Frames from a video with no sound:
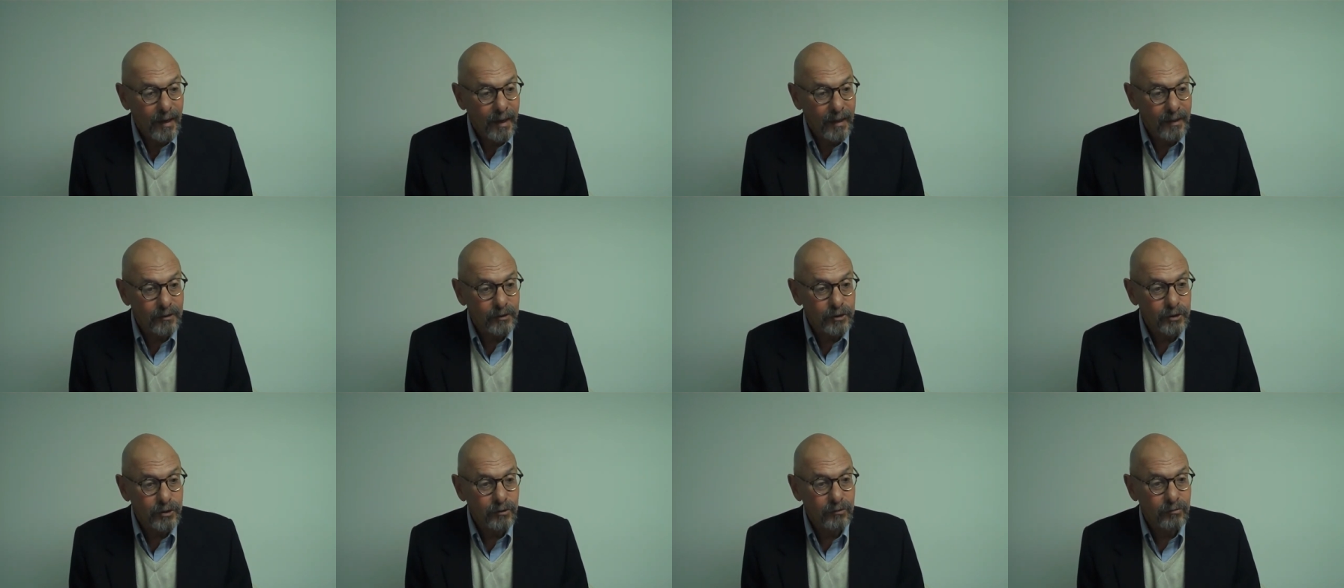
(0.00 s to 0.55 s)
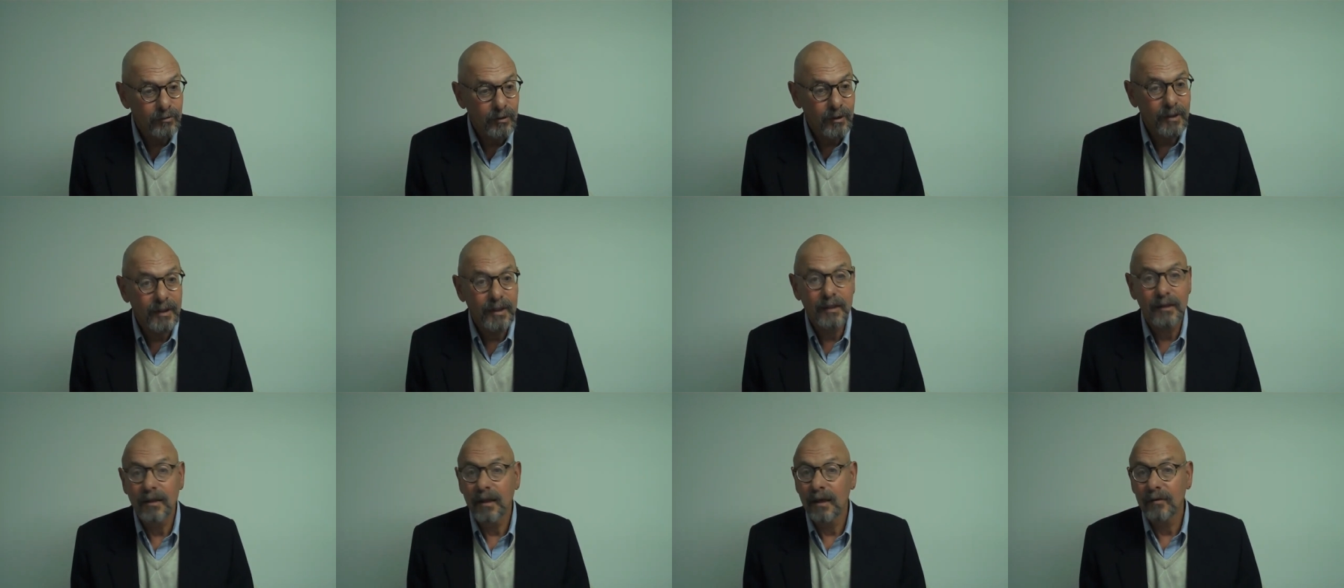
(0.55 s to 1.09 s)
and she's
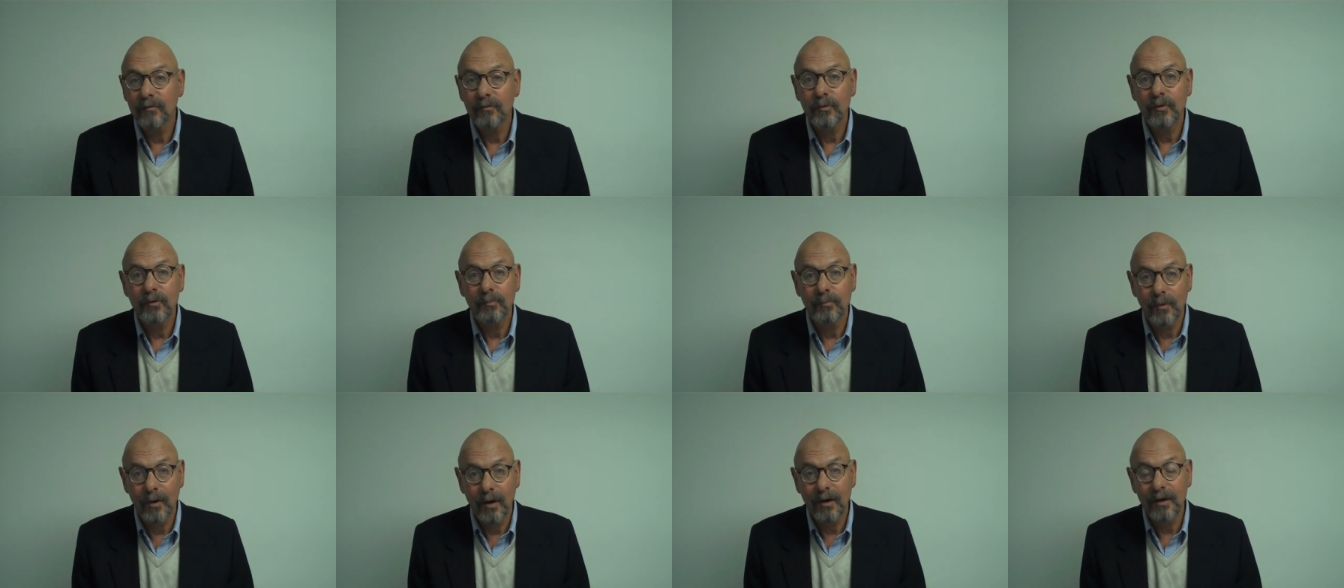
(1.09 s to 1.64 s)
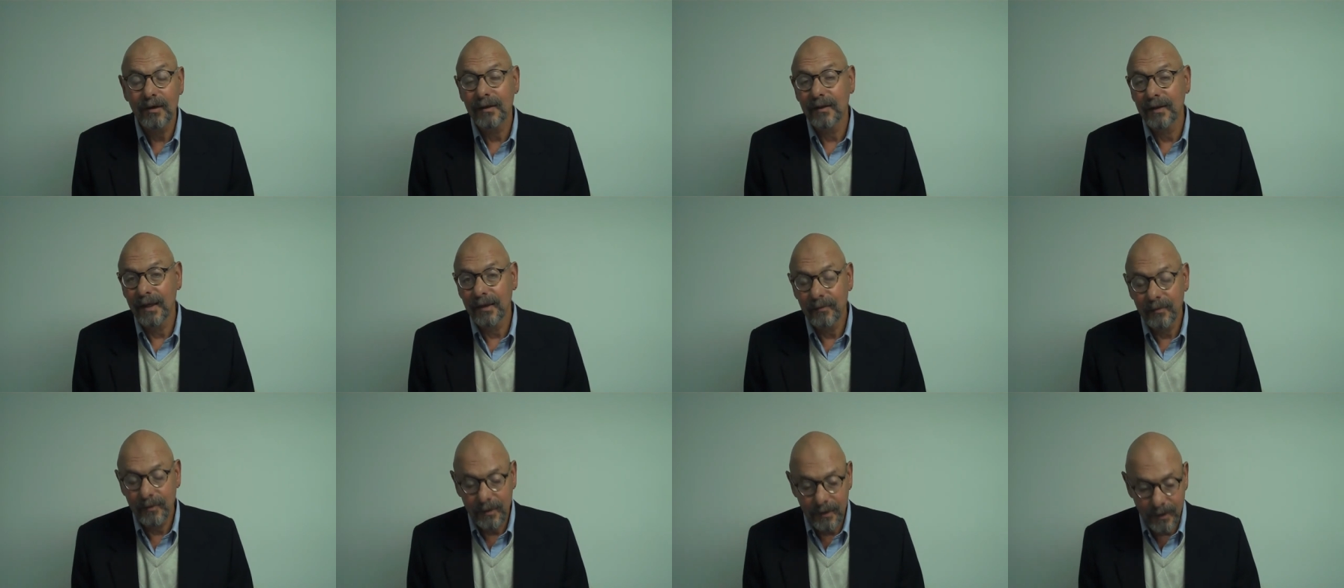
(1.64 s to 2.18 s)
really in love with Mark, and
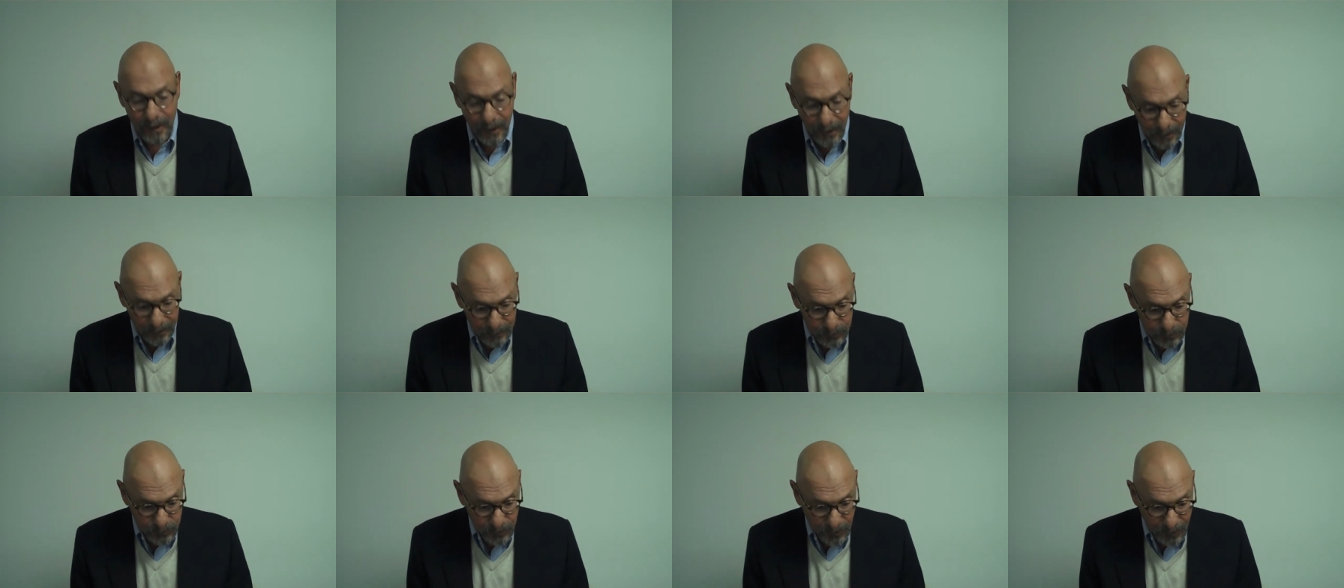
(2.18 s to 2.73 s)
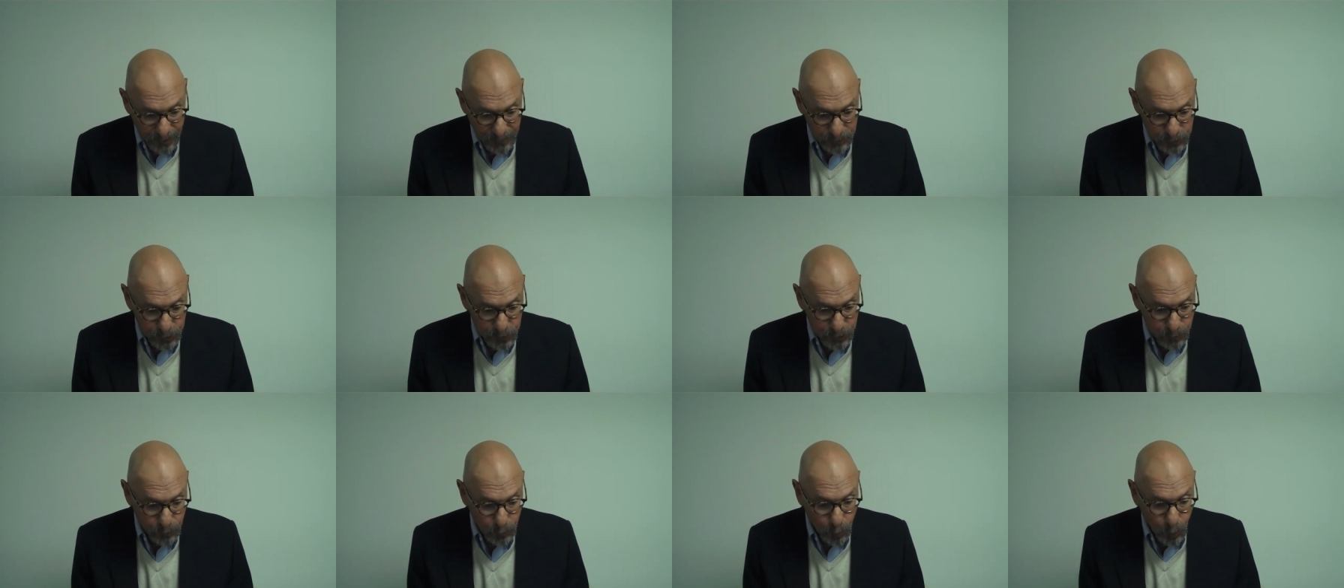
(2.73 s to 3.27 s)
they were engaged, and
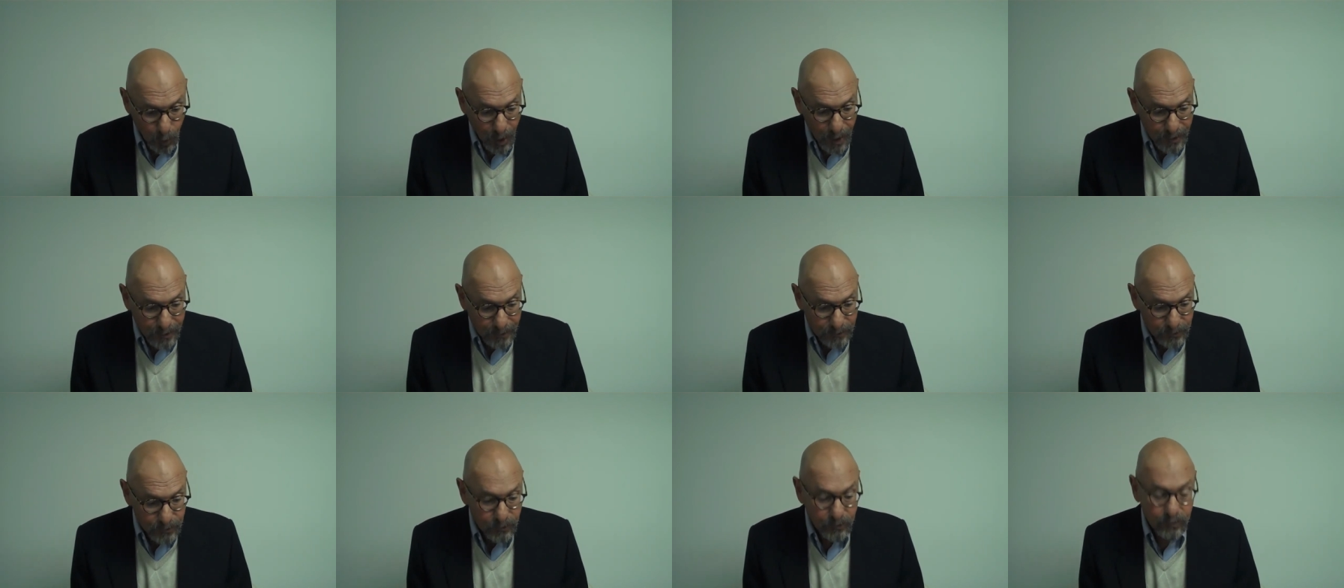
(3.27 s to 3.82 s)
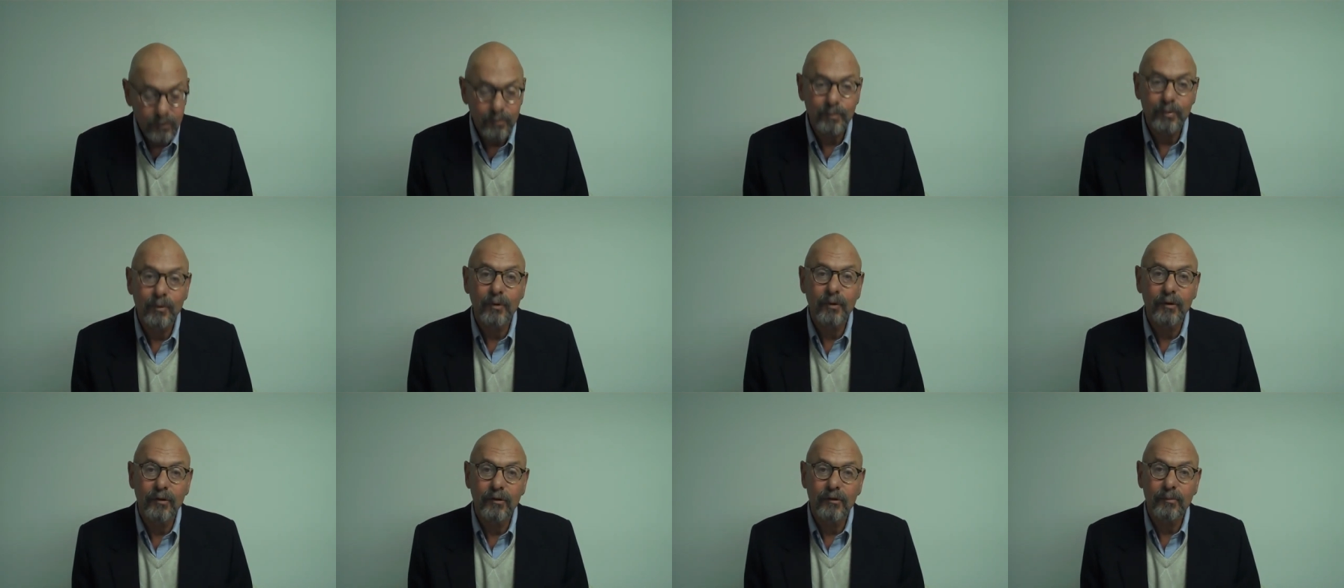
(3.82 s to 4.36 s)
she wanted to
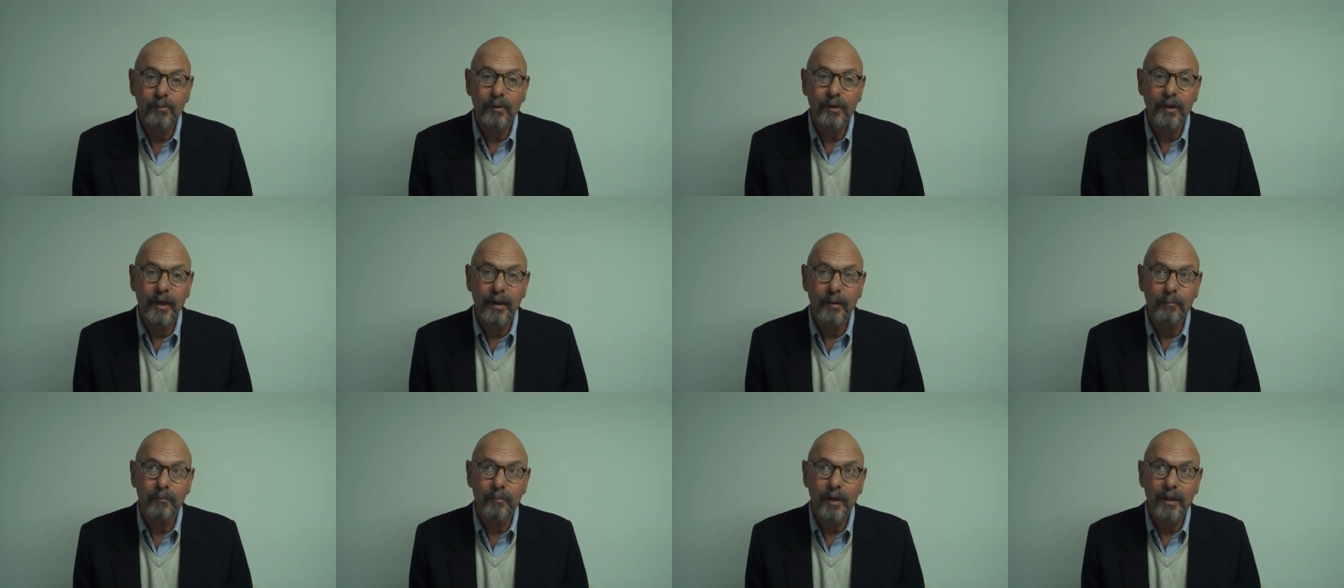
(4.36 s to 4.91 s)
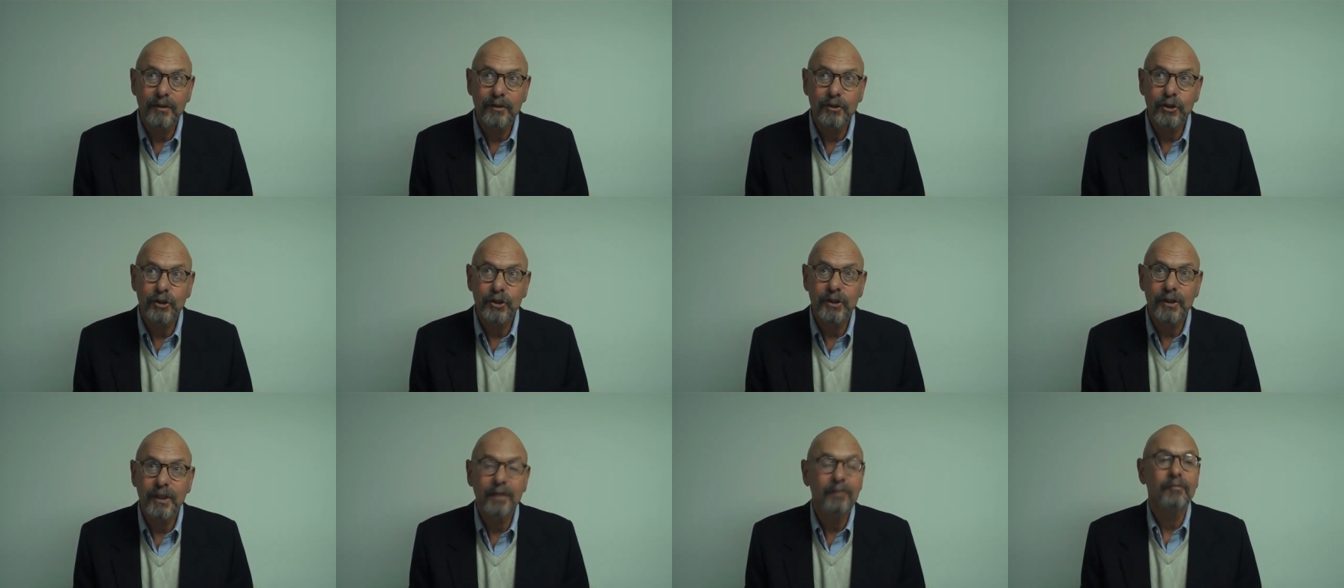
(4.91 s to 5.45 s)
explore this with him, but
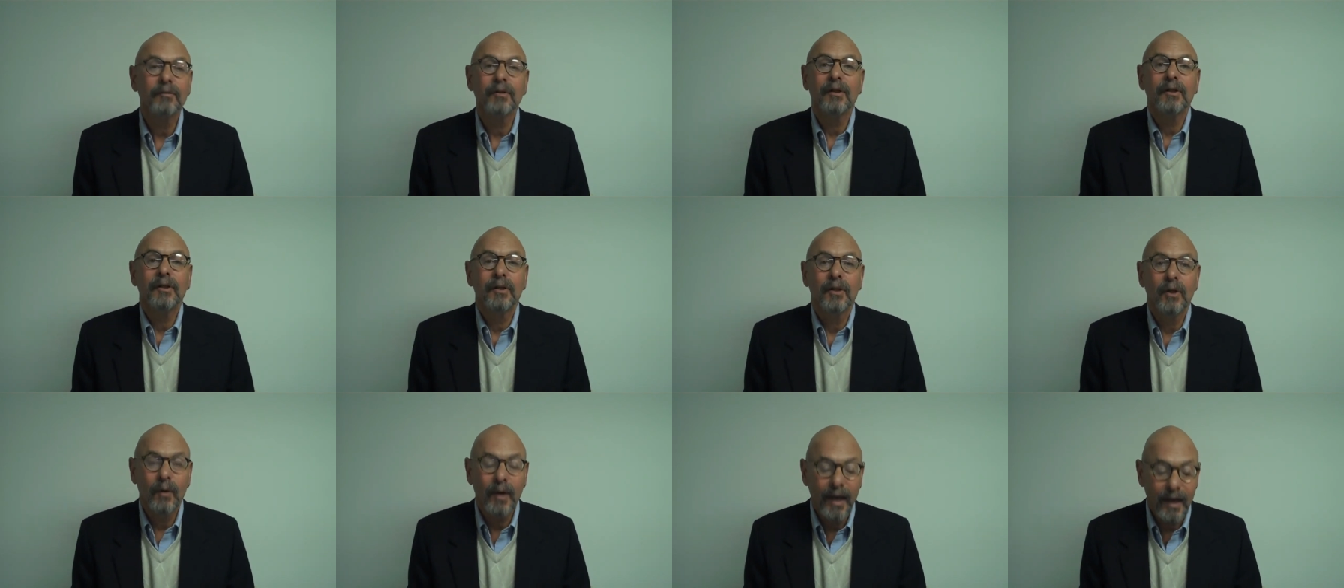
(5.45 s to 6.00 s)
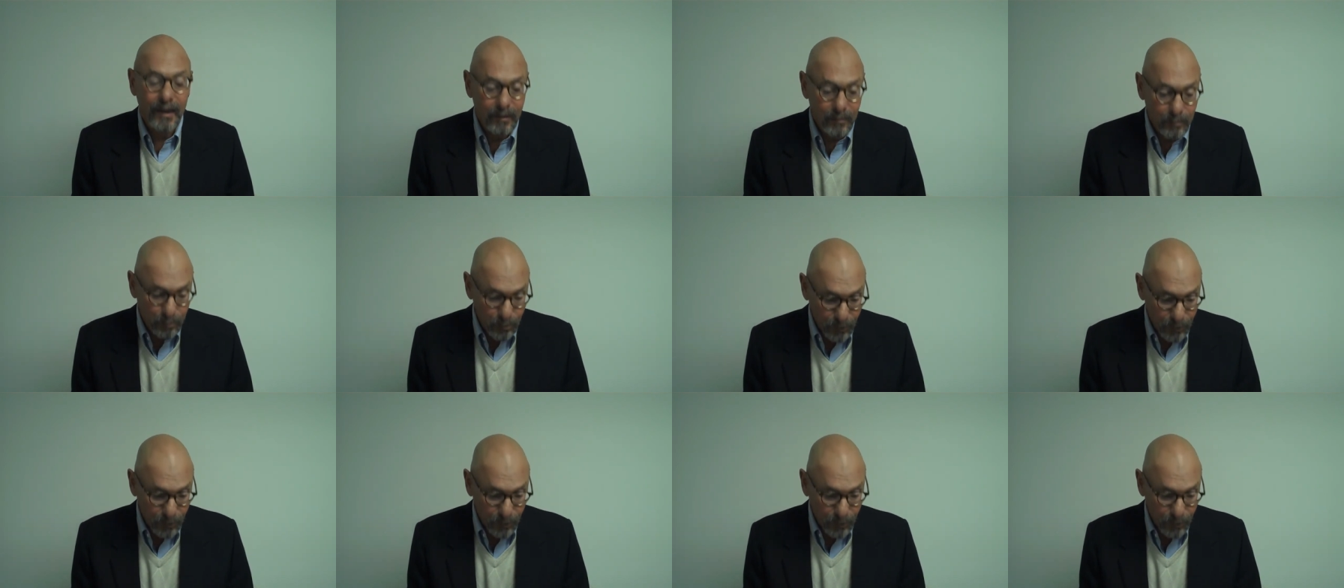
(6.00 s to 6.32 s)
she didn't really know how to